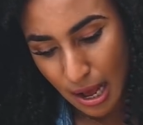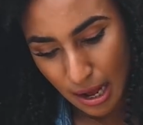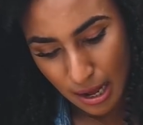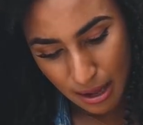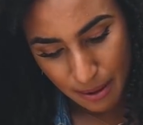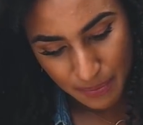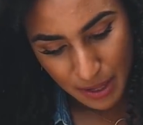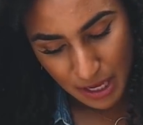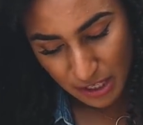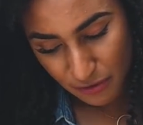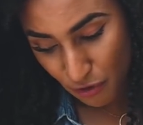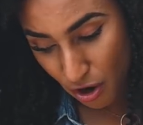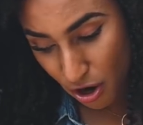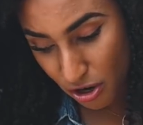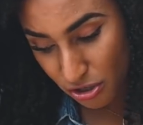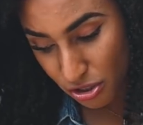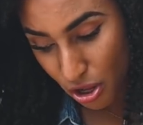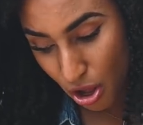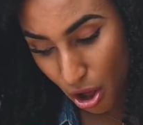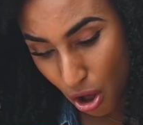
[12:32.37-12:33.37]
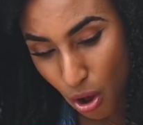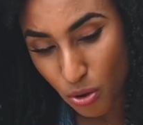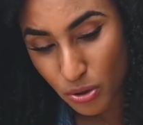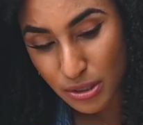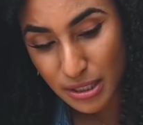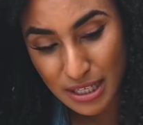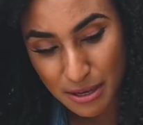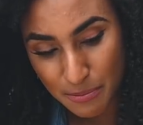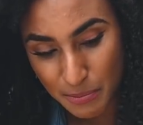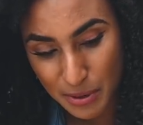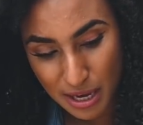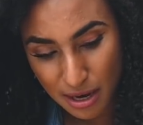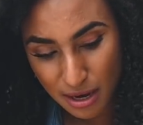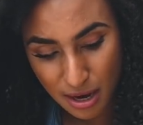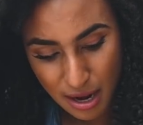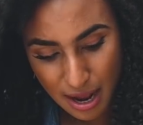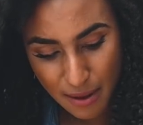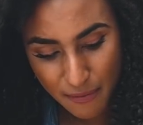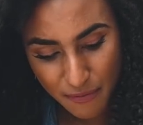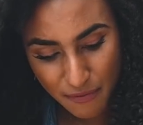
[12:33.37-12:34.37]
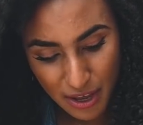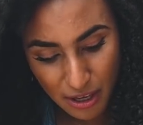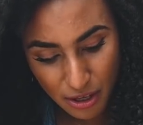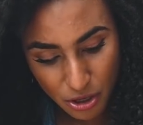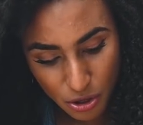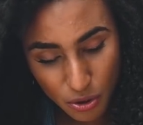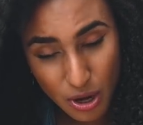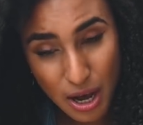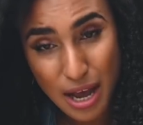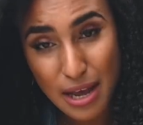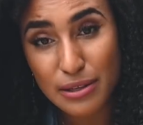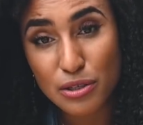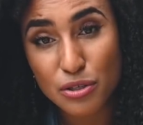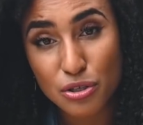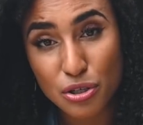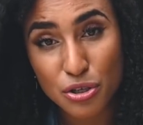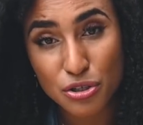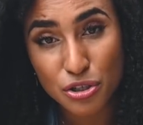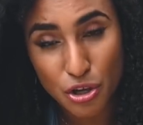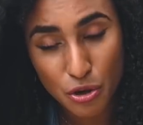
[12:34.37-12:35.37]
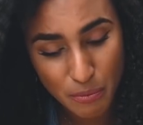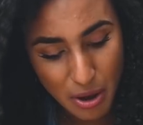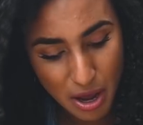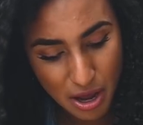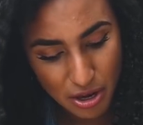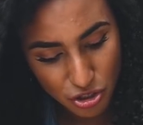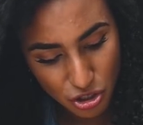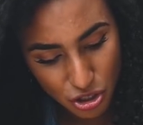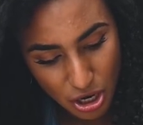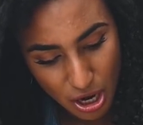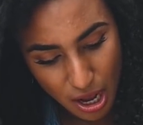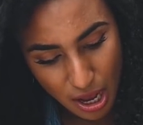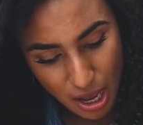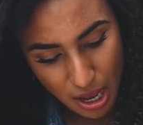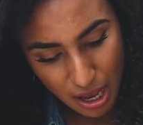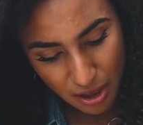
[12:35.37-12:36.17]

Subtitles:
As far as the whole CP line, thank you guys so much.